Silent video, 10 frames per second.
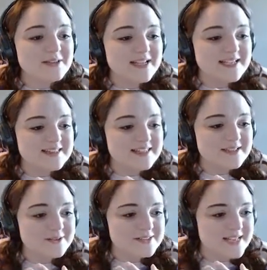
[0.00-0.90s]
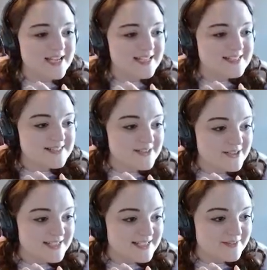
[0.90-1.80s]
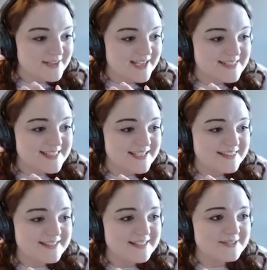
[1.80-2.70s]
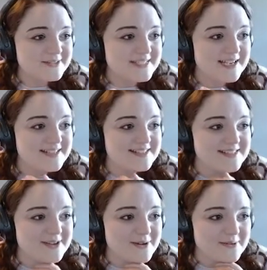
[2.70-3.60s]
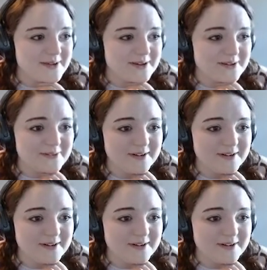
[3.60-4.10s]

like, Little Tikes. Look, it even has, like, the Little Tikes logo.